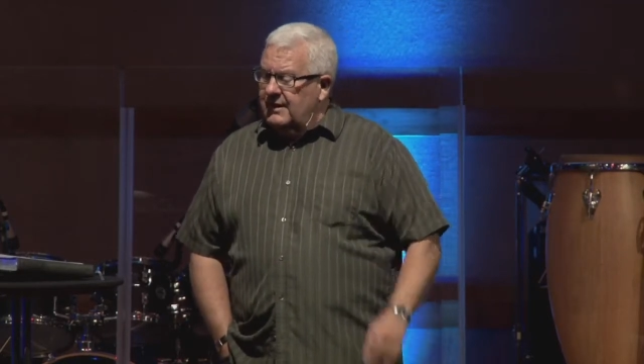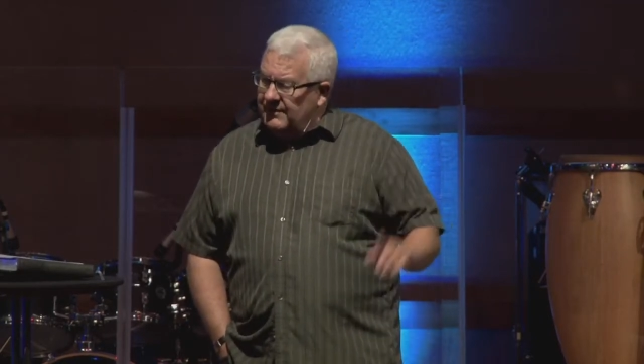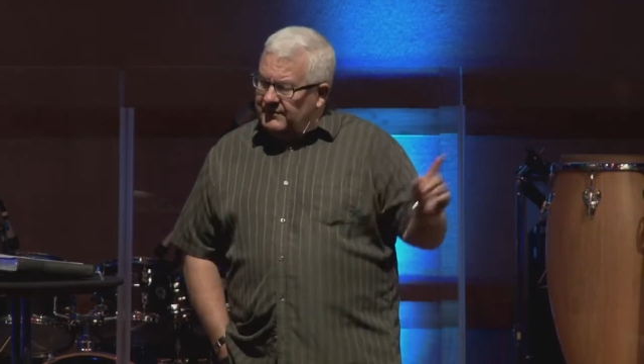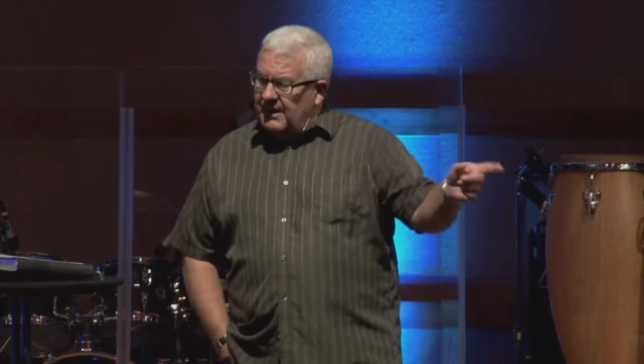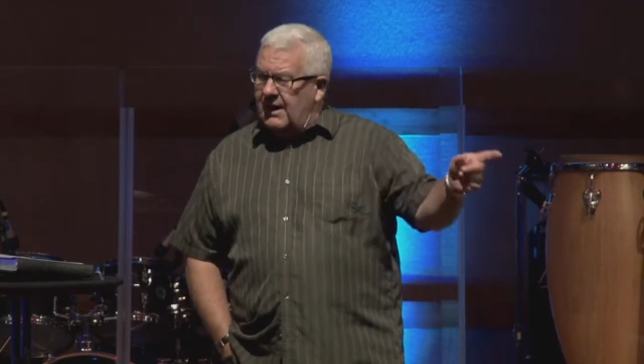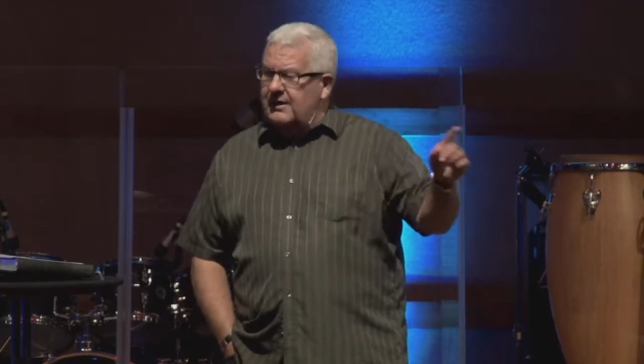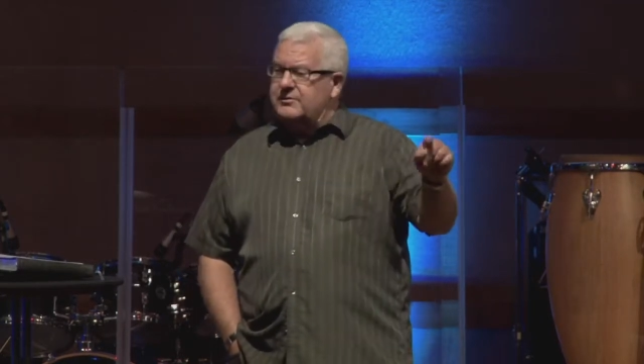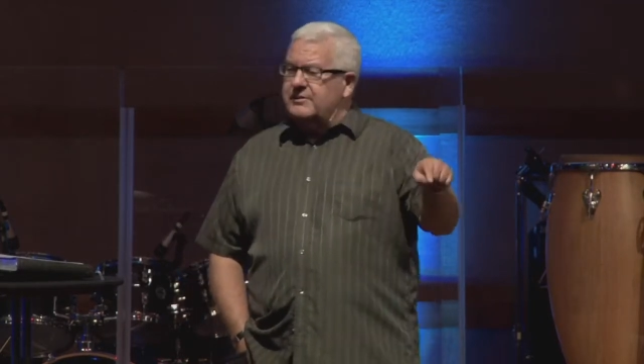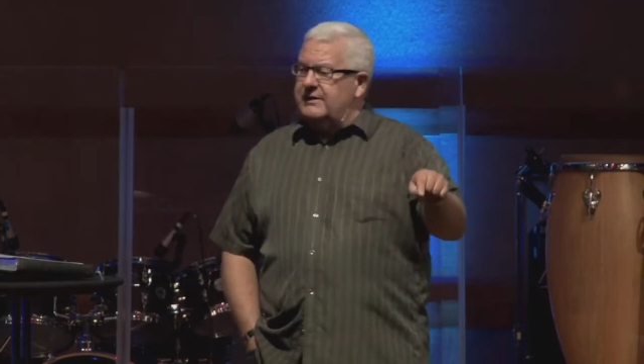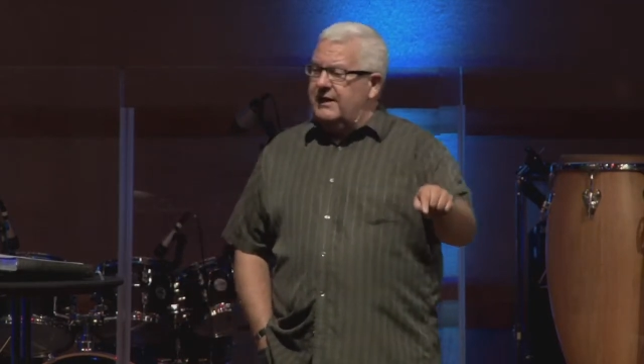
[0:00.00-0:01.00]
If God
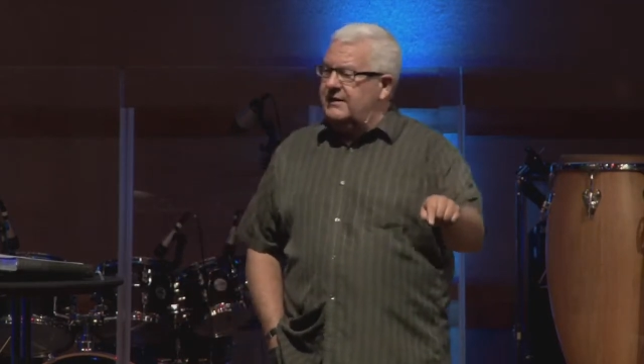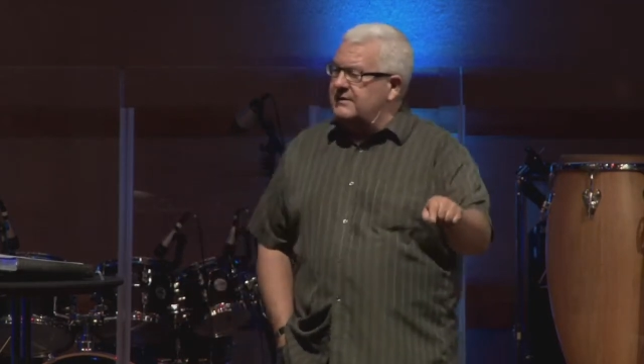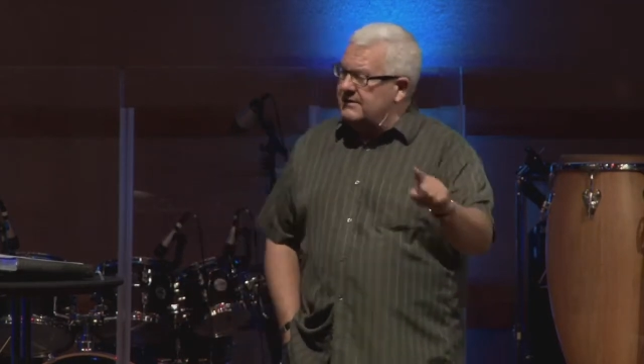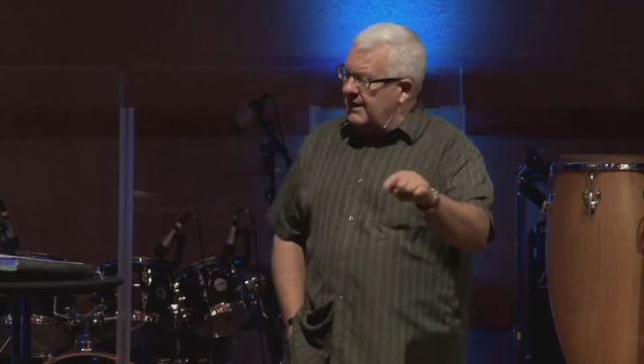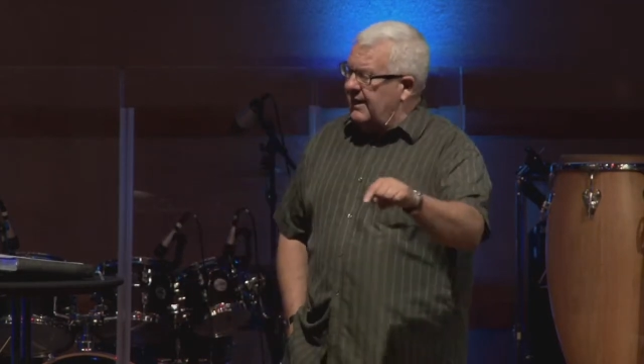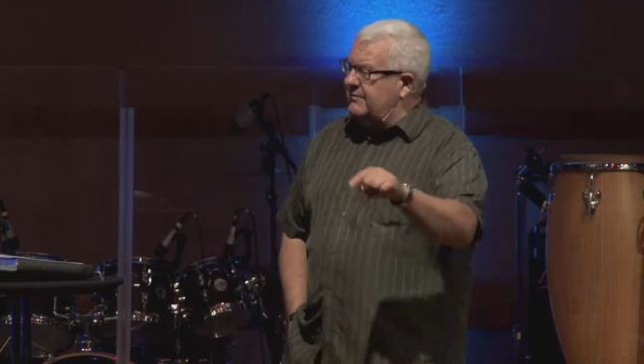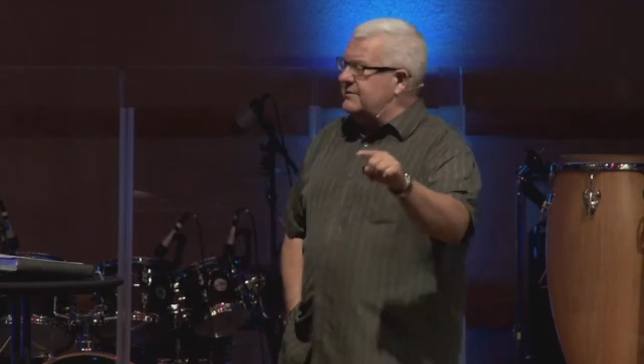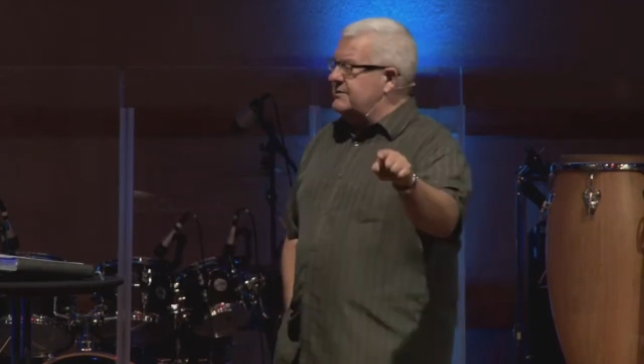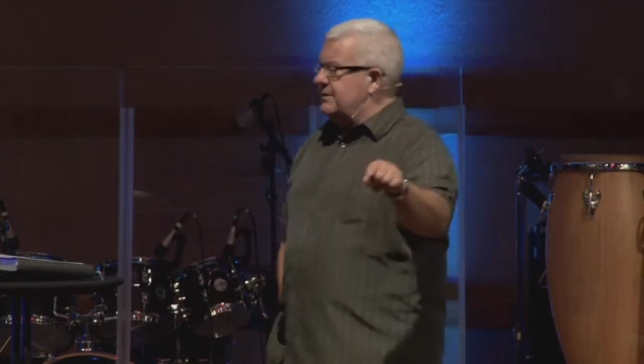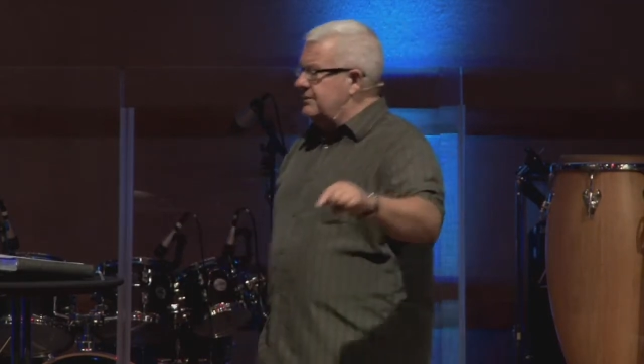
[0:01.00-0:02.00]
created the
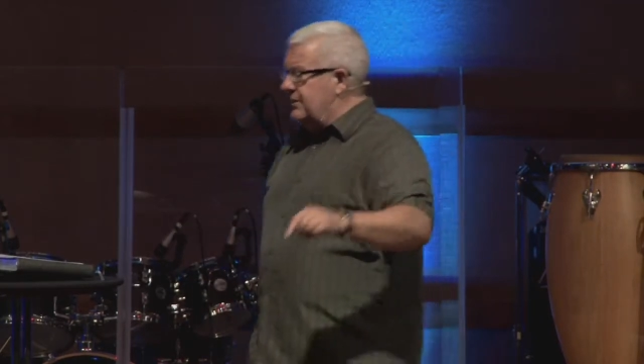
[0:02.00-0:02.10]
heavens and